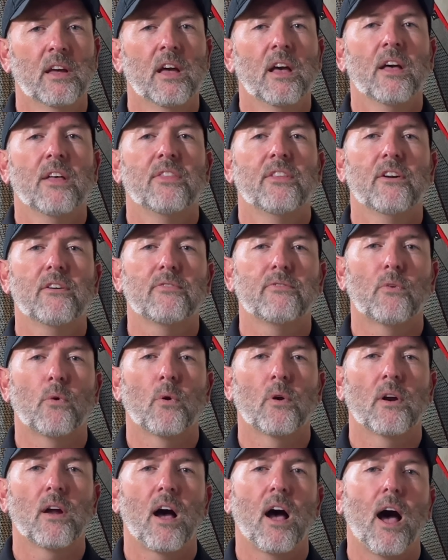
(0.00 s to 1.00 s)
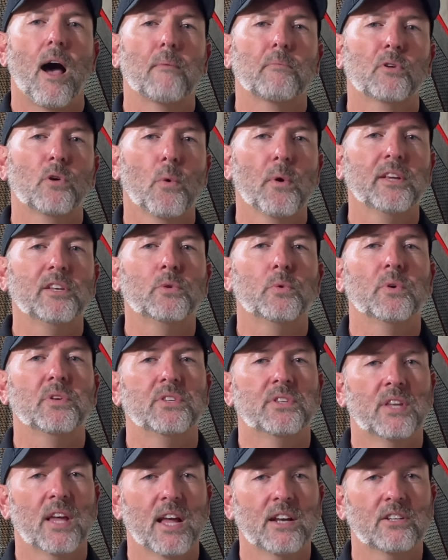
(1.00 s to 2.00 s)
Therefore, I'm going to
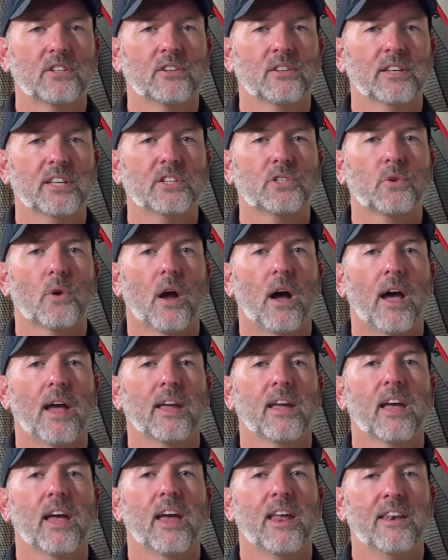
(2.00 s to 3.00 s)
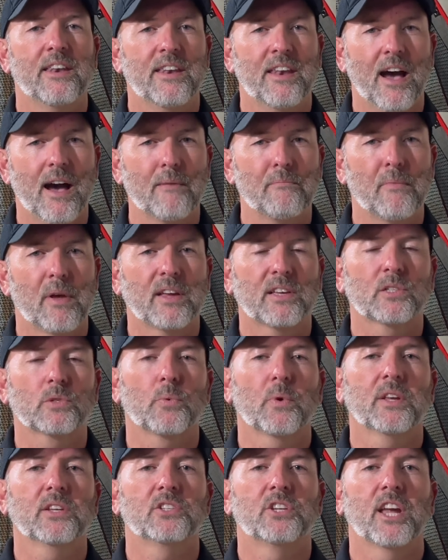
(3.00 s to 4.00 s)
intentionally try and not make
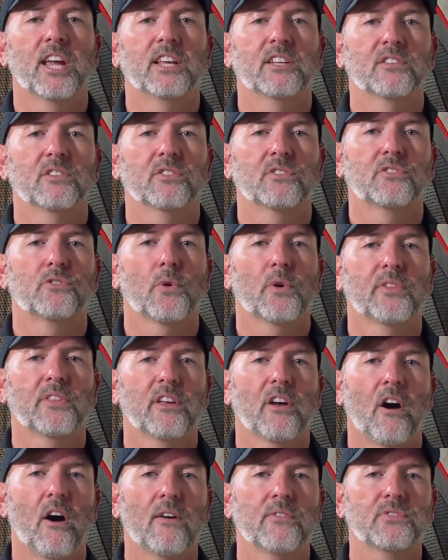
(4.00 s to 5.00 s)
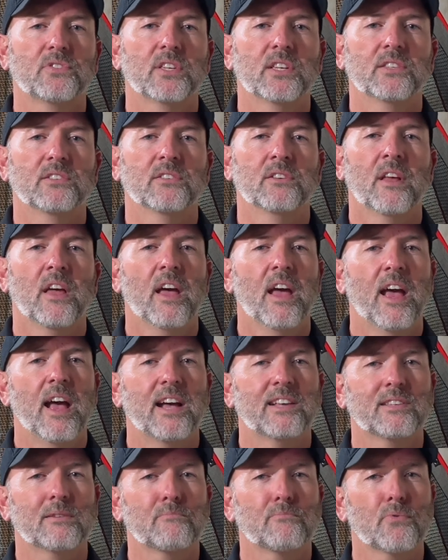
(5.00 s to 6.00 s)
swing changes during the off-season, as
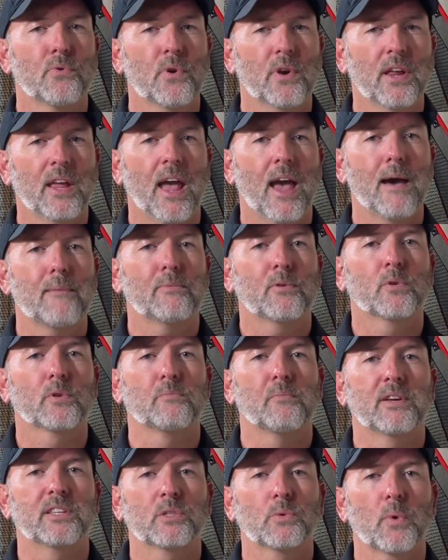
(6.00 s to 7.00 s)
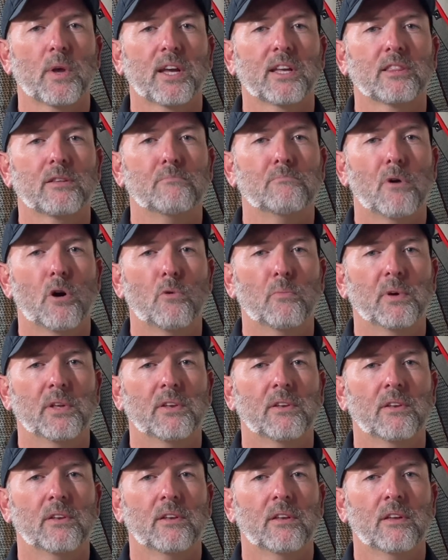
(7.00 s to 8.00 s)
I'm pretty happy with my swing at the moment.
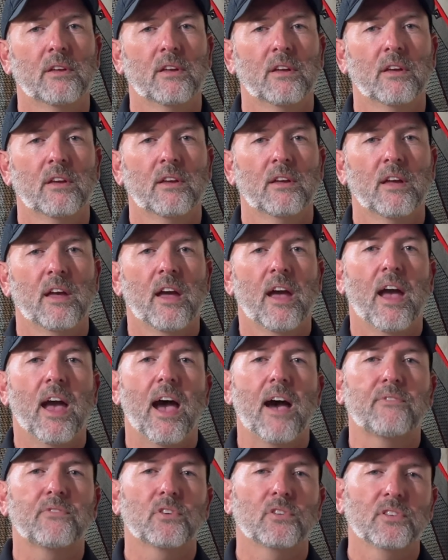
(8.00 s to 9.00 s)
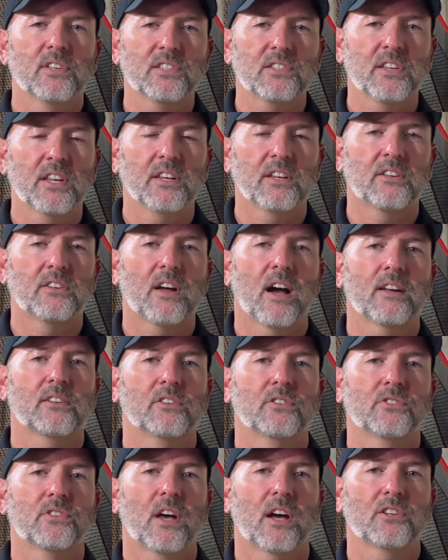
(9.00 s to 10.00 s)
After listening to Dr.
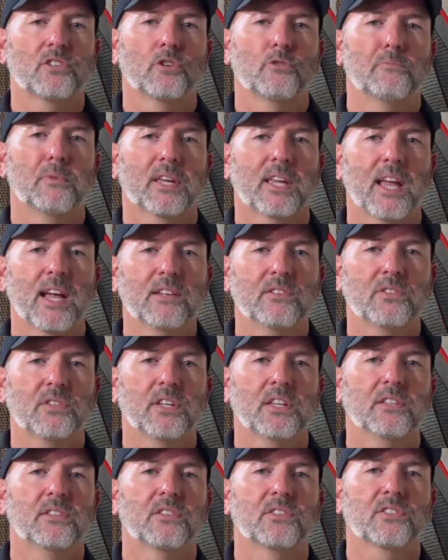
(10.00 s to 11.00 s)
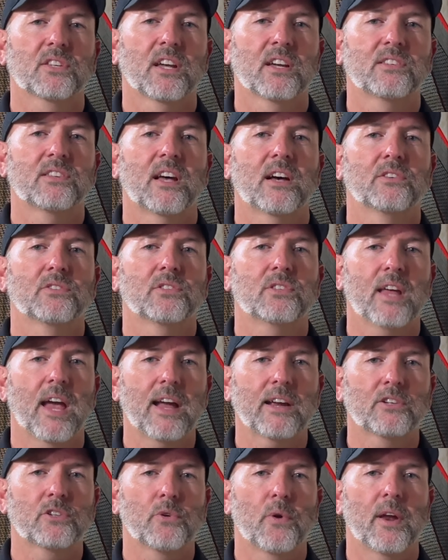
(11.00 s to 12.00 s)
Sasho McKenzie discuss how
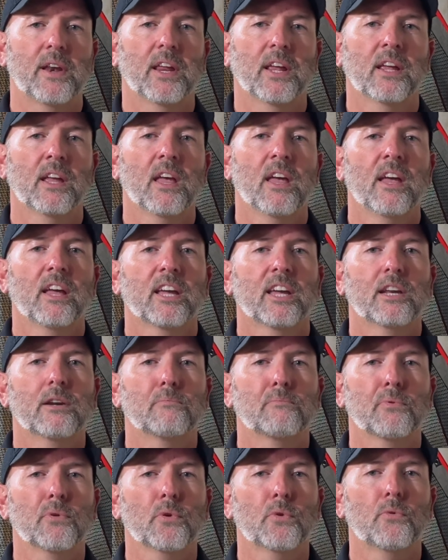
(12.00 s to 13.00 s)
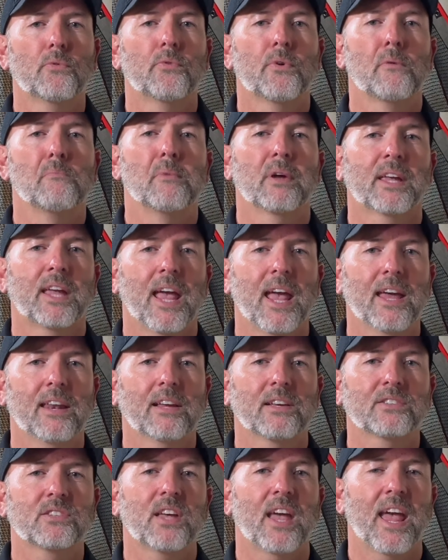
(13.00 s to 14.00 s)
stack training can improve
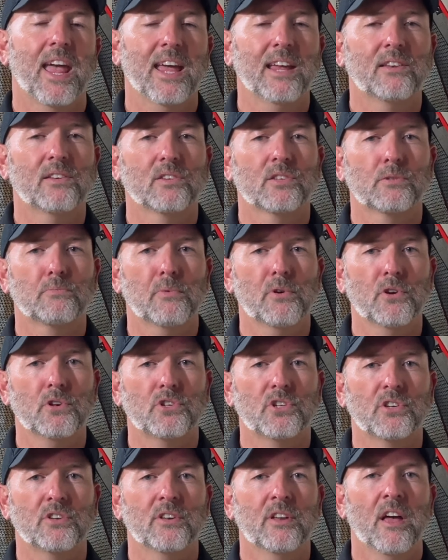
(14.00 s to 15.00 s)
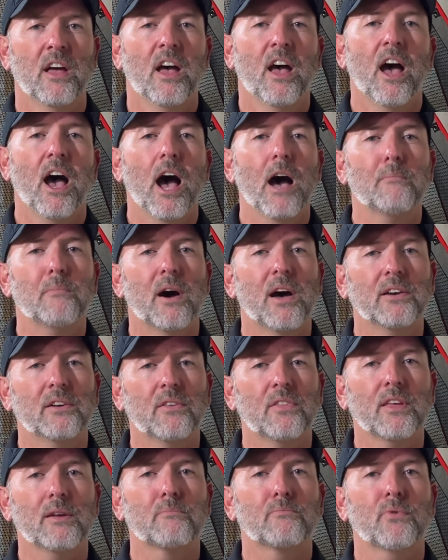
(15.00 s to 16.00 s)
mechanics and dispersion, I'm under
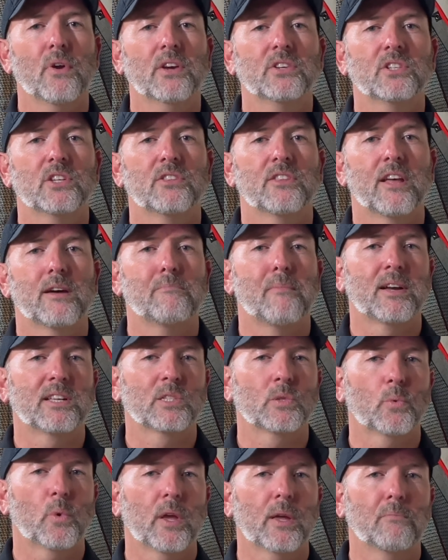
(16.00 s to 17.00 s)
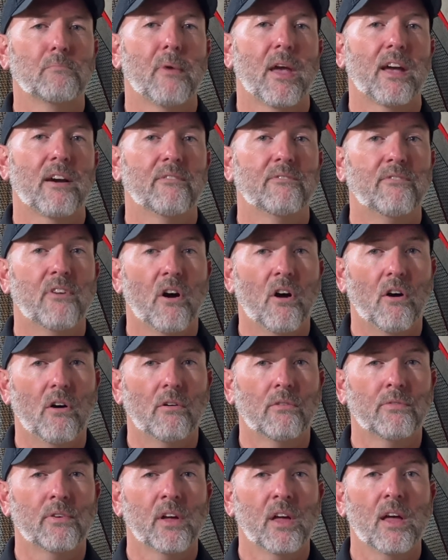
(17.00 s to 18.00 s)
the impression that my swing may
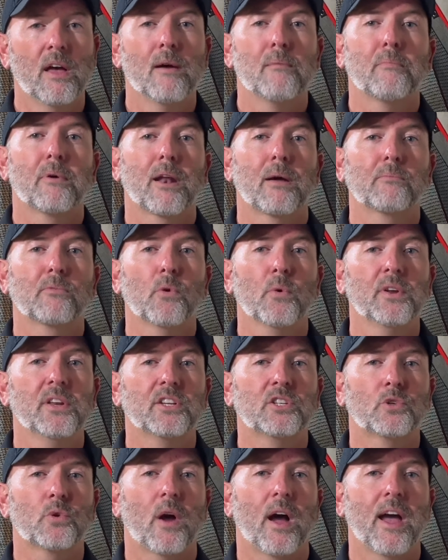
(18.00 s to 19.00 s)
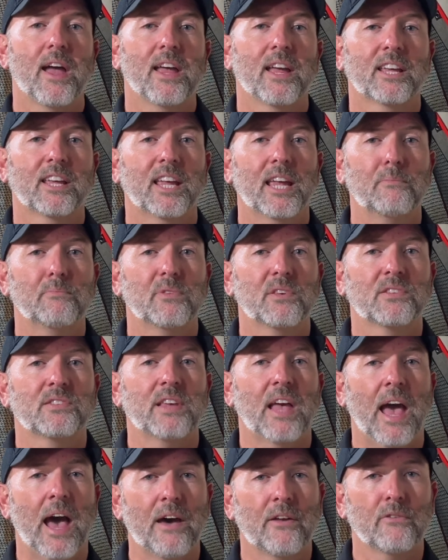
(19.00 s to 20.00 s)
evolve, but I'm going to try and keep this
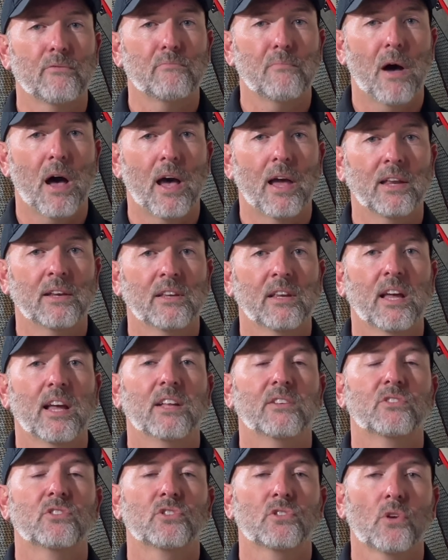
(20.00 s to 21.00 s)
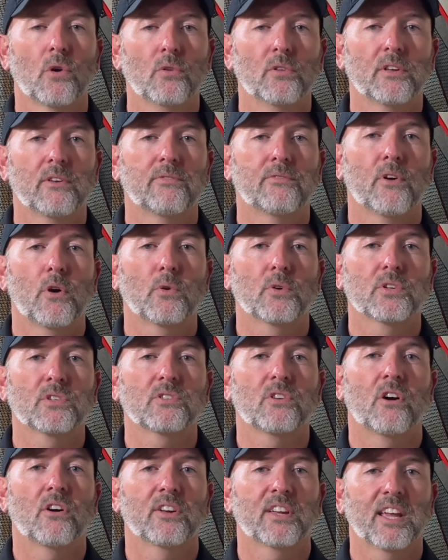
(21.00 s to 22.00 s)
out of mind and solely focus
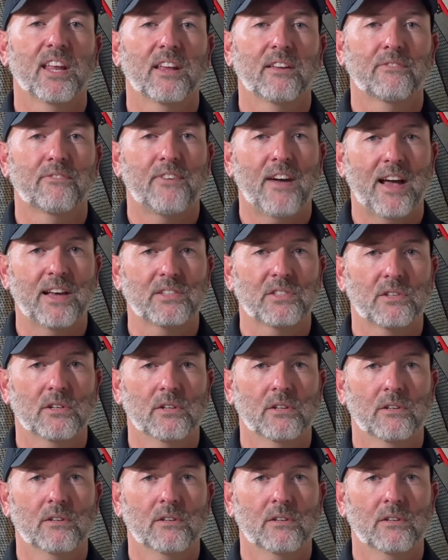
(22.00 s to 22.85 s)
on getting faster.